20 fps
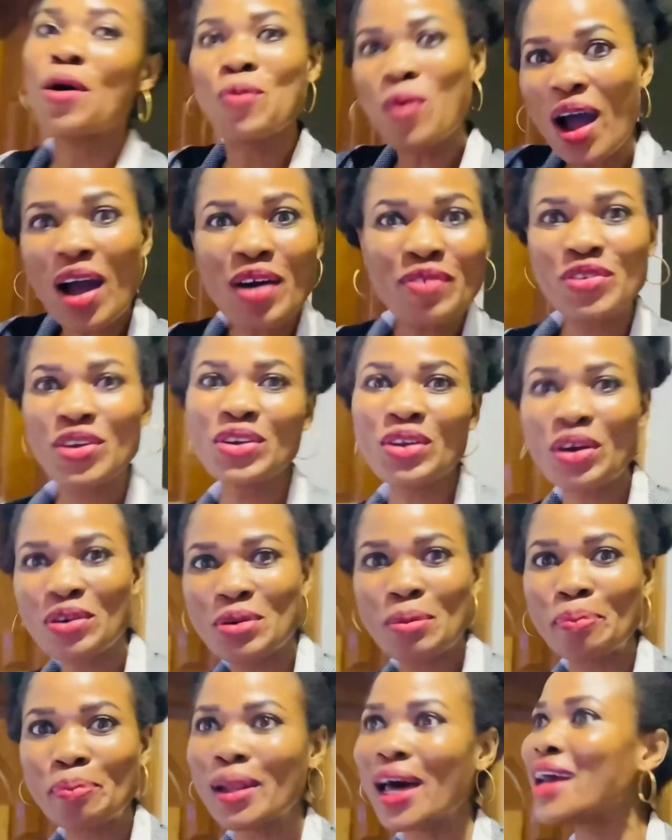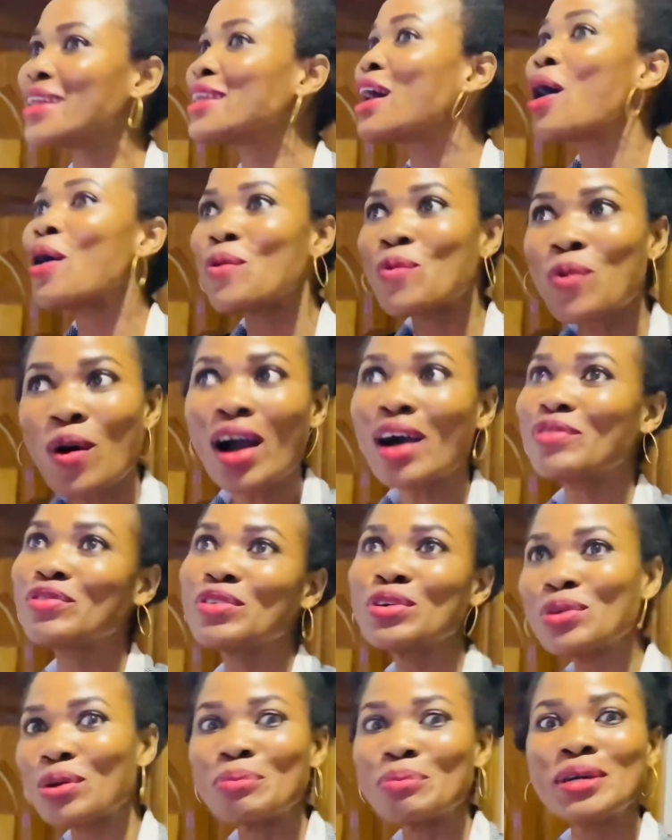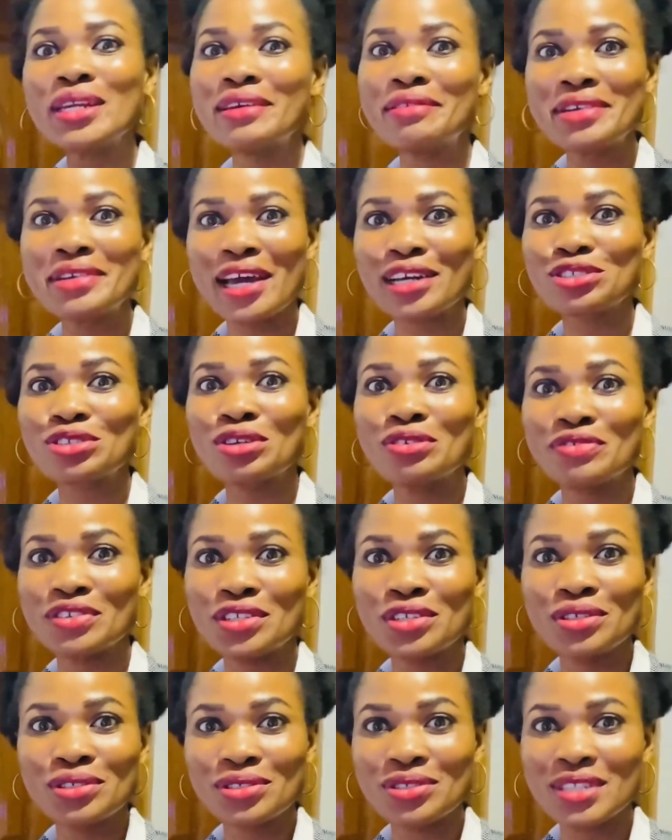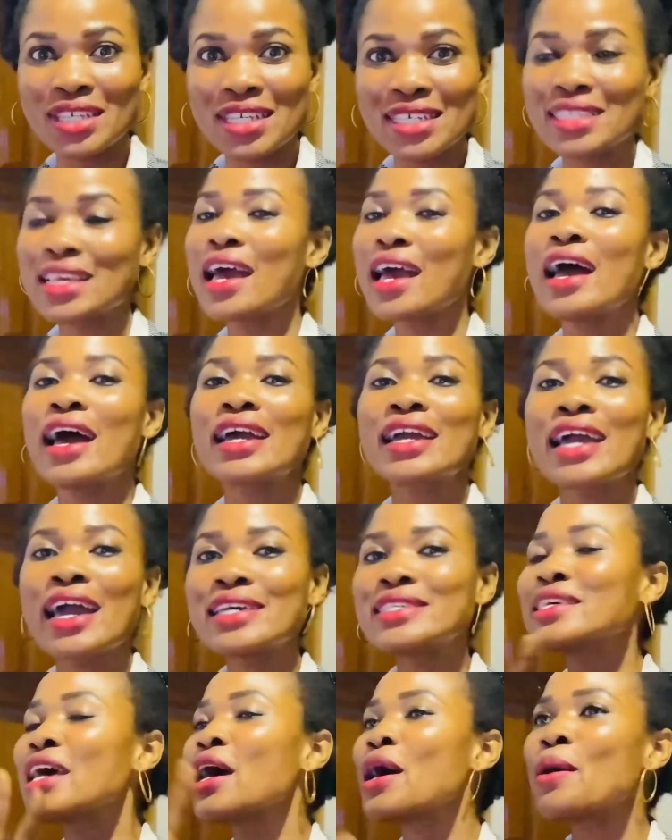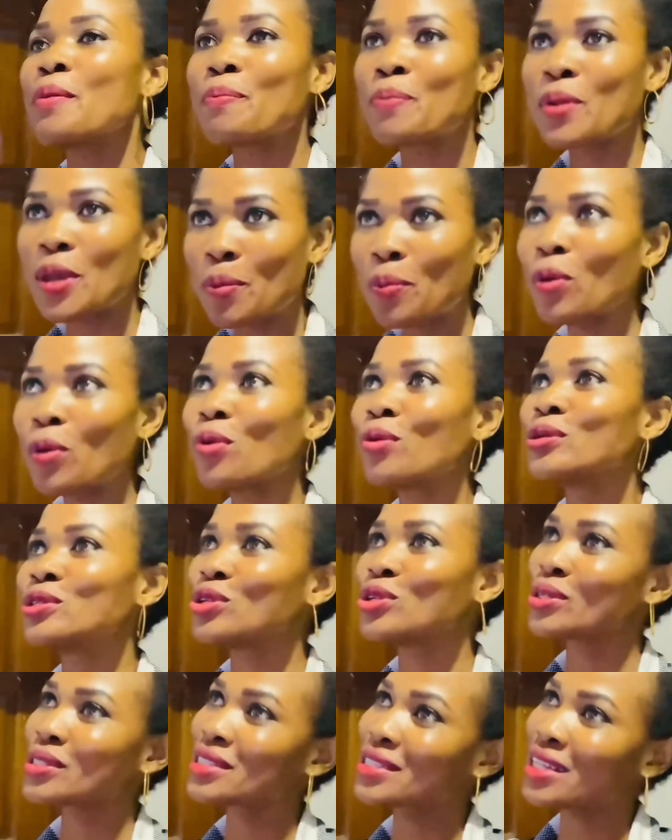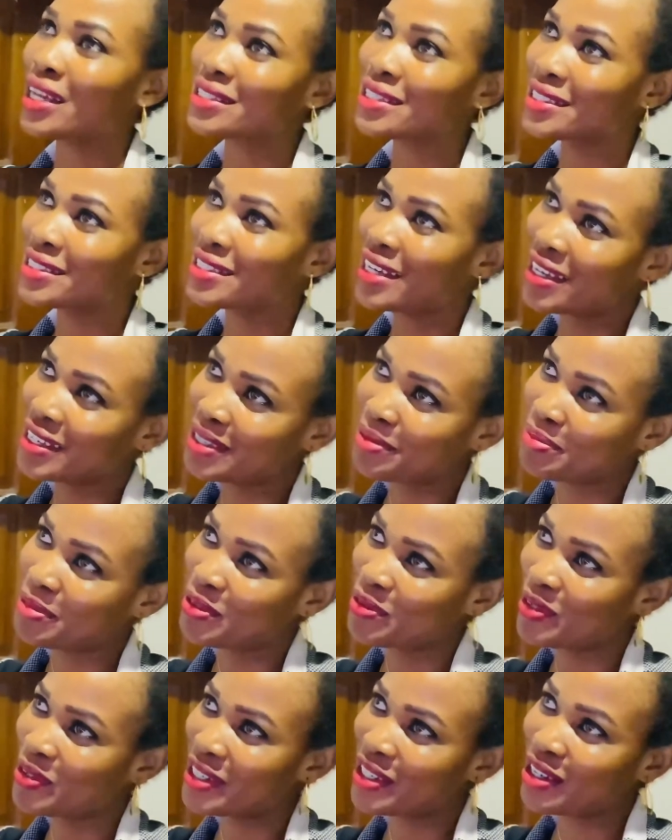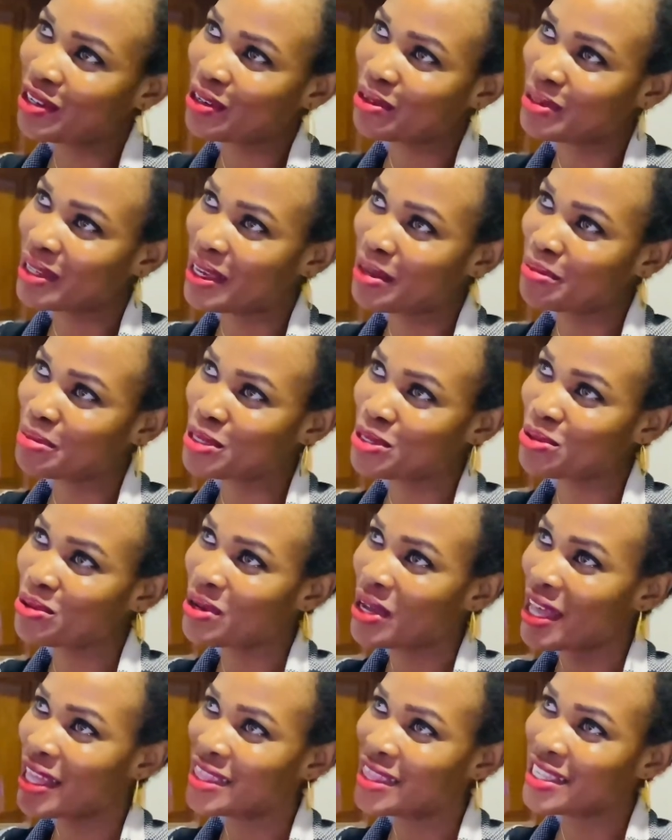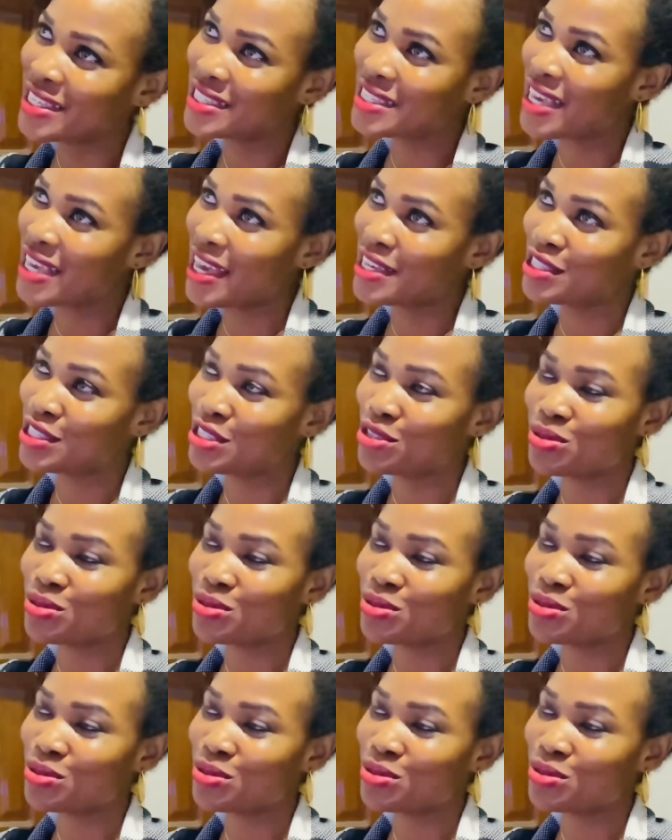Why have you not replied? Why have you not made a reaction video to this? Guys, people just started tagging me when it came to these guys'